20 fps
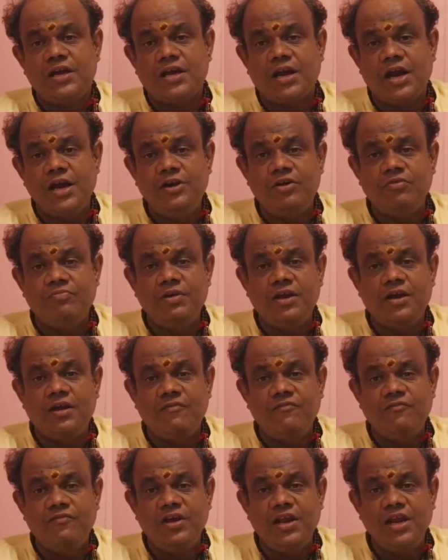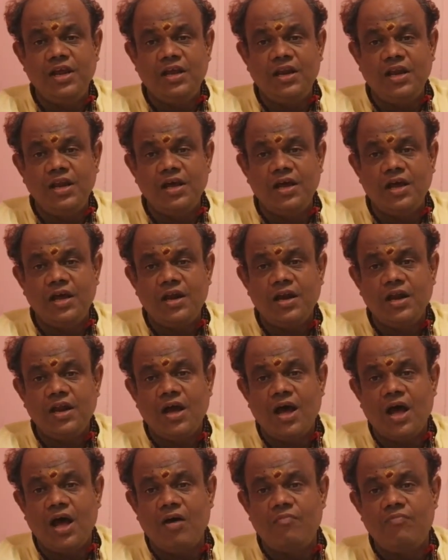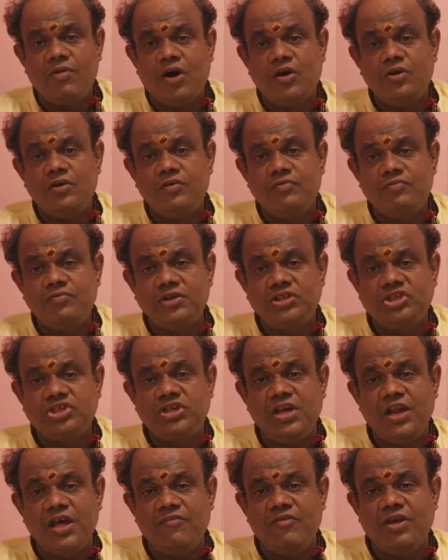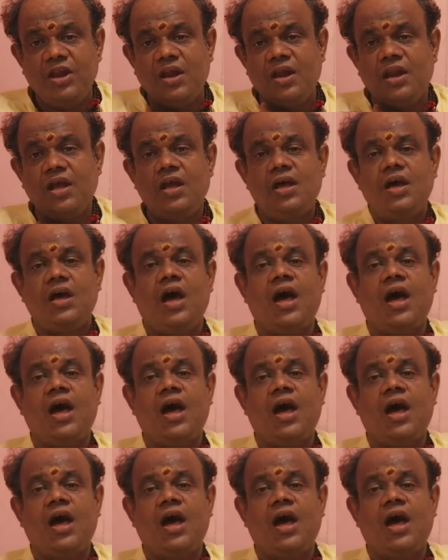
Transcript: try to become very clear about which level